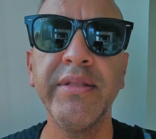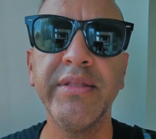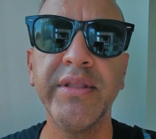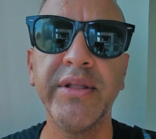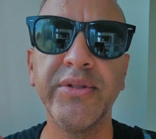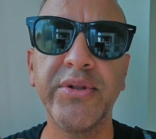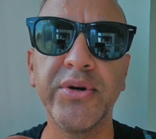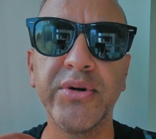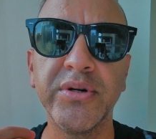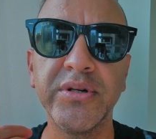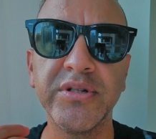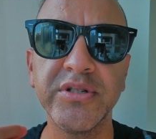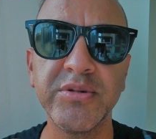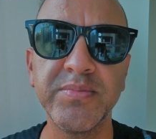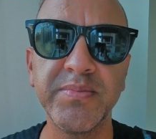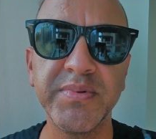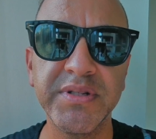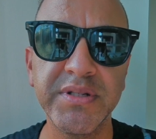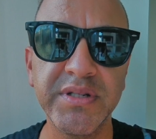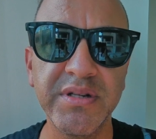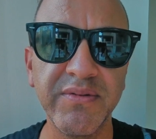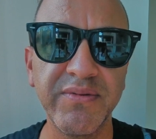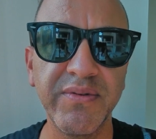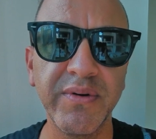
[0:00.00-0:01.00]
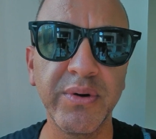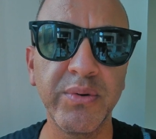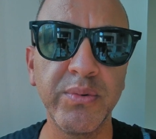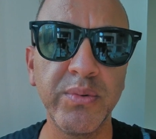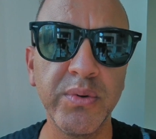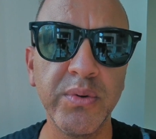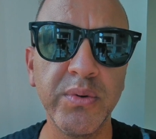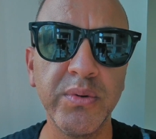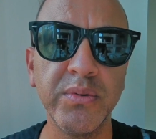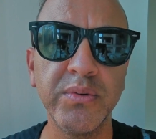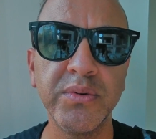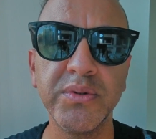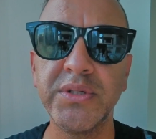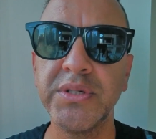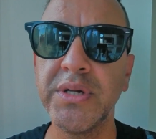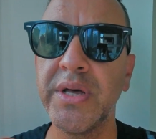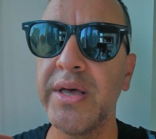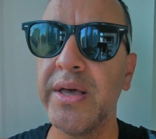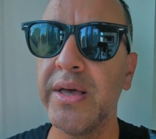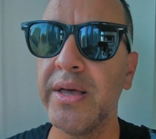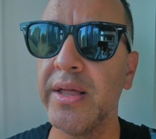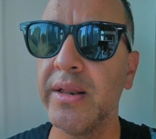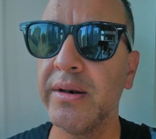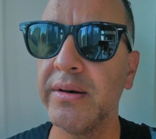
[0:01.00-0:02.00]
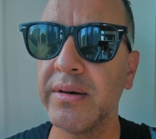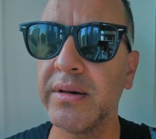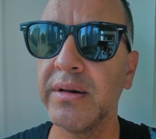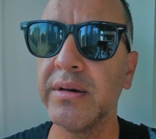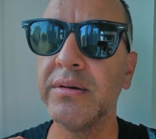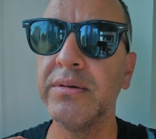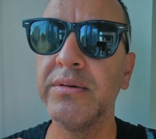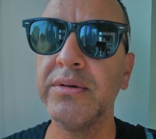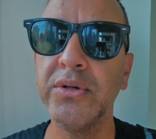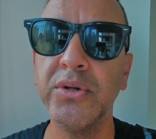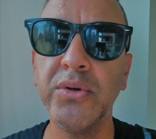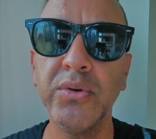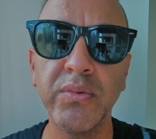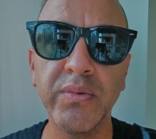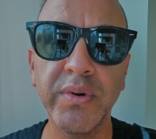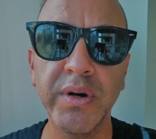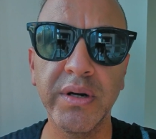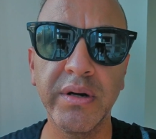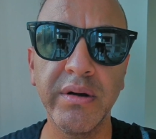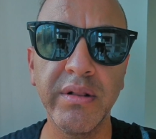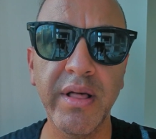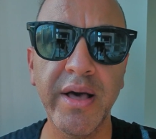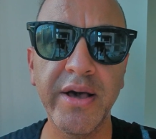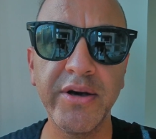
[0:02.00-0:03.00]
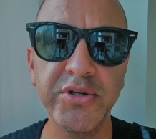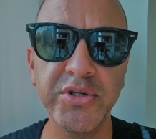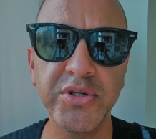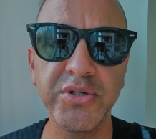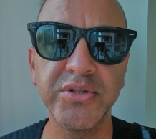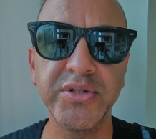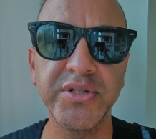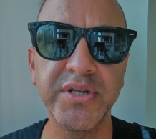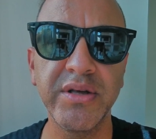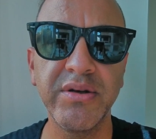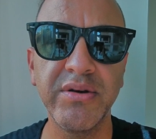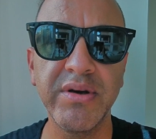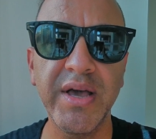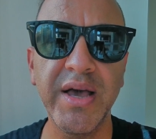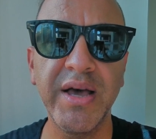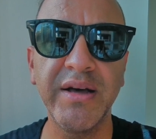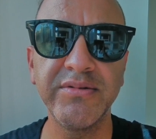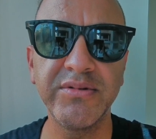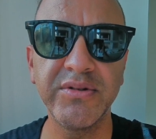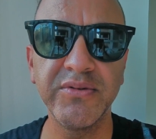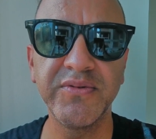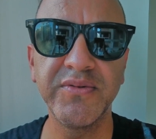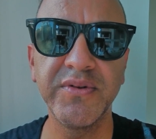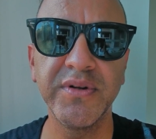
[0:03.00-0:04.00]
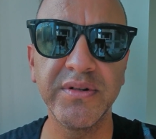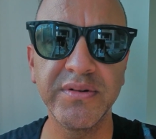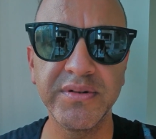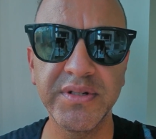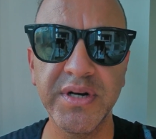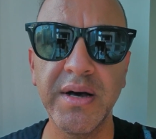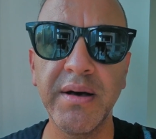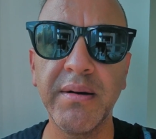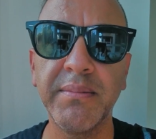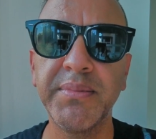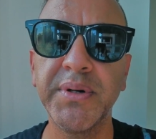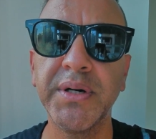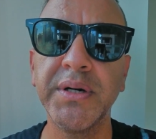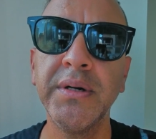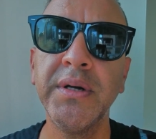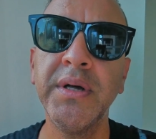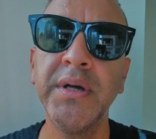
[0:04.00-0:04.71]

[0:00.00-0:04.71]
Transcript: that there are specific rules and new regulations that you have to fill up